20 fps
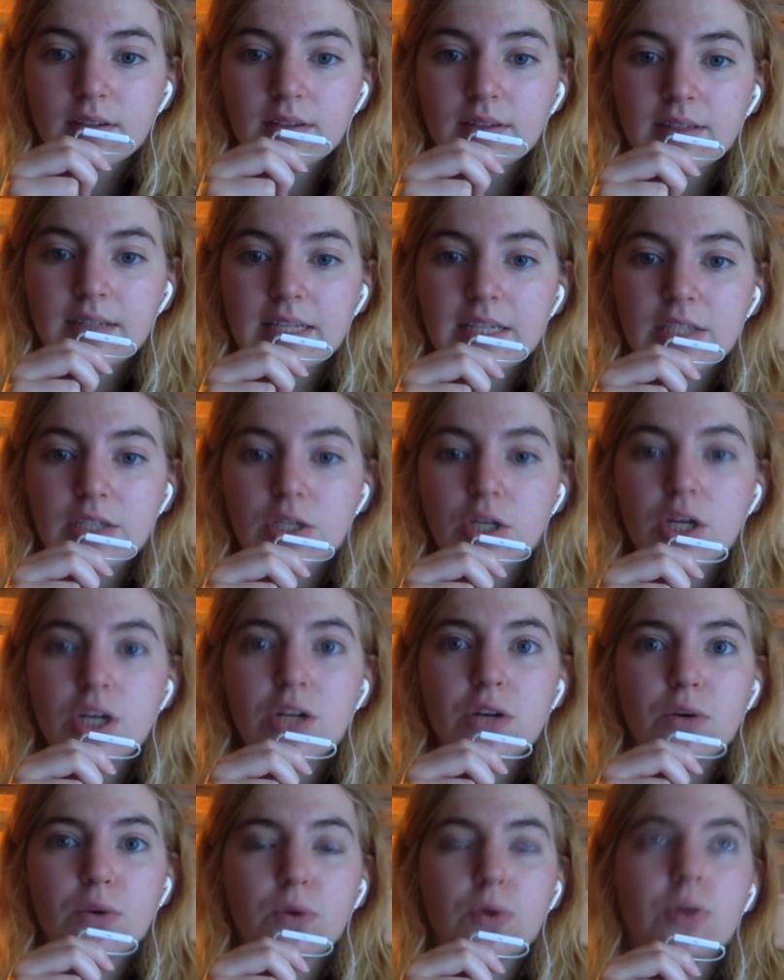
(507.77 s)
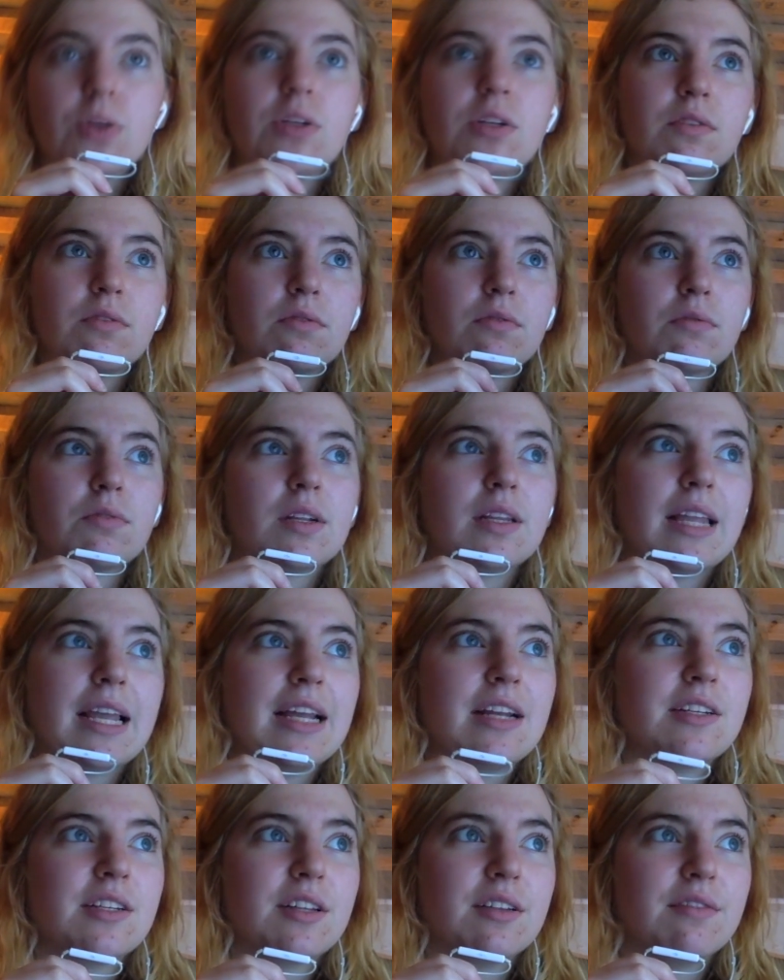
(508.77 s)
This could or couldn't
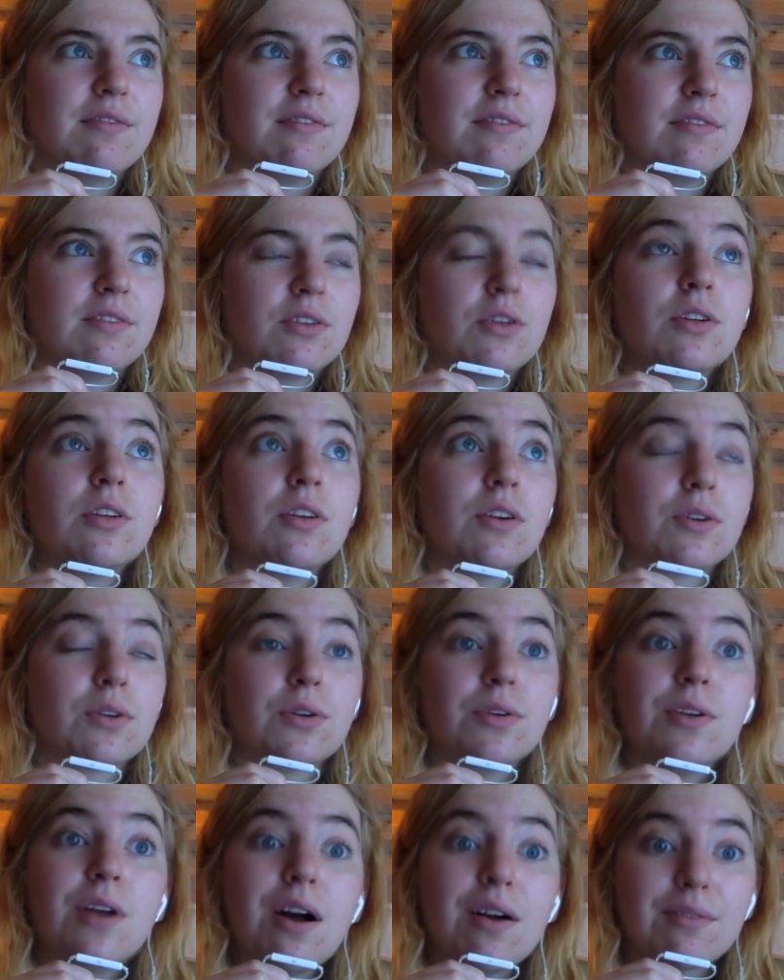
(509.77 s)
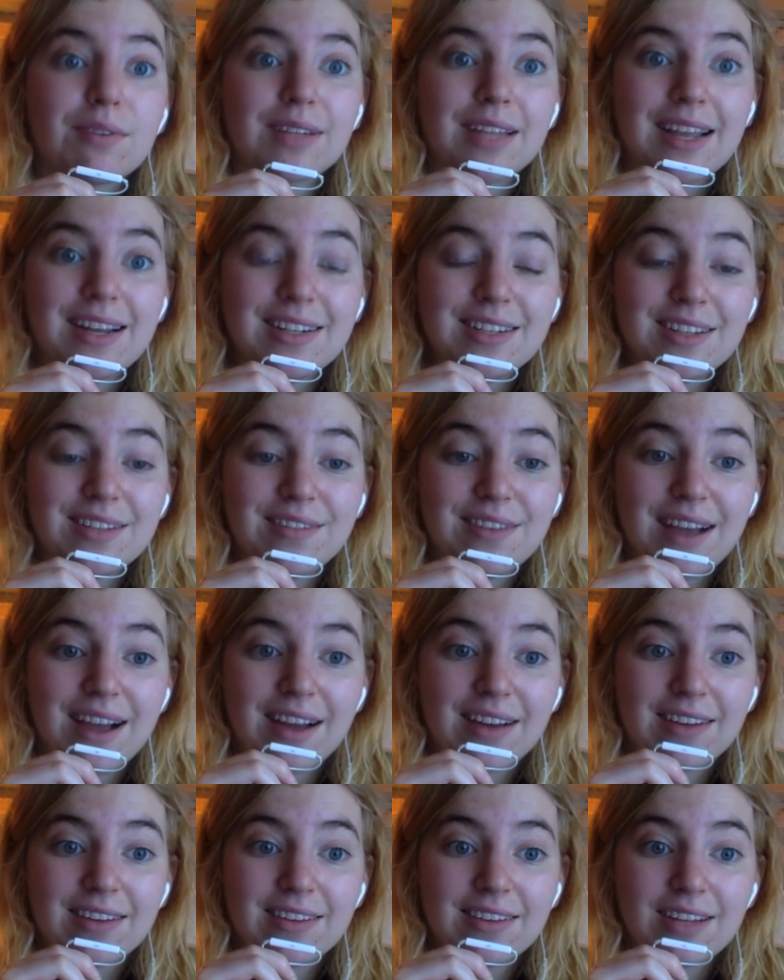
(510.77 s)
relate to could not relate to the
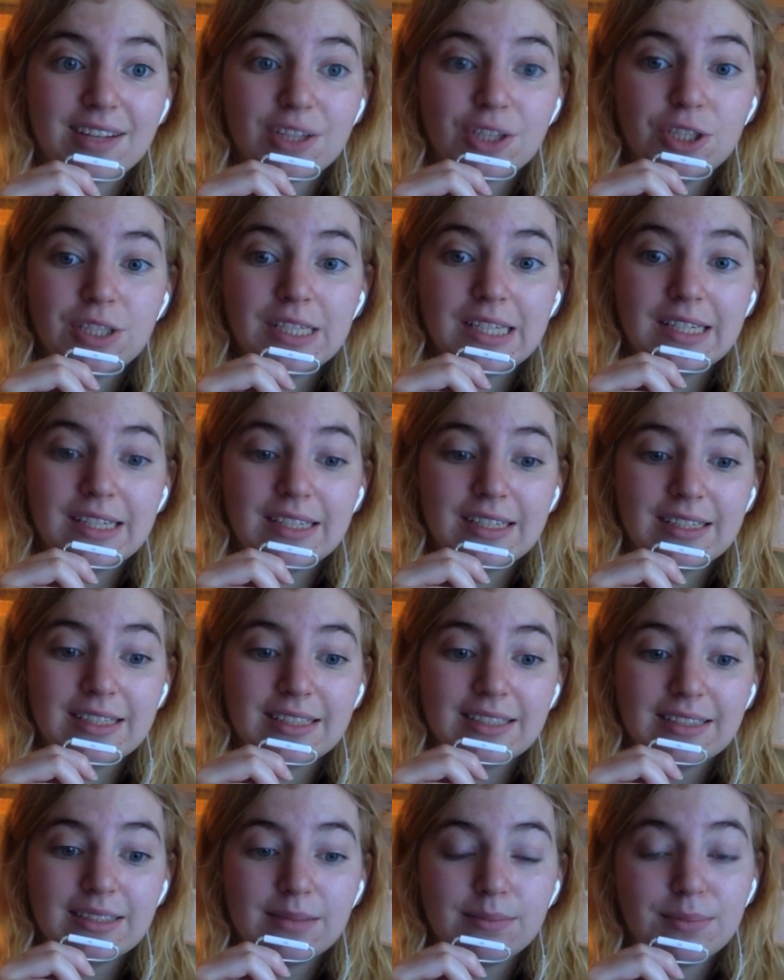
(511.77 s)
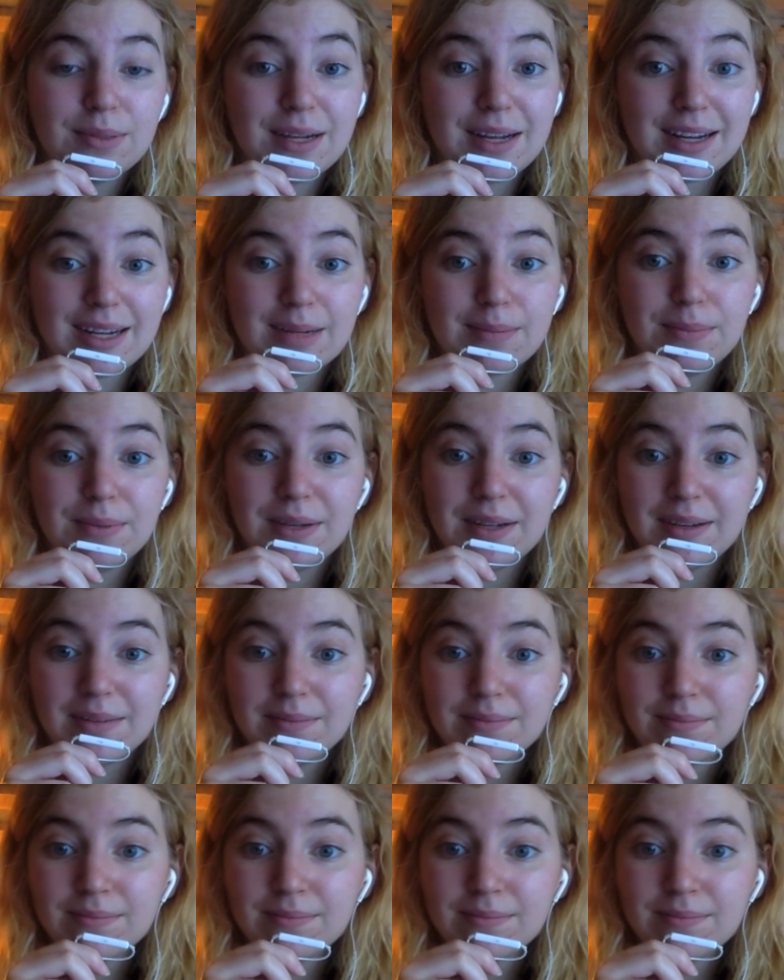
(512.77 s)
fact that she is black, but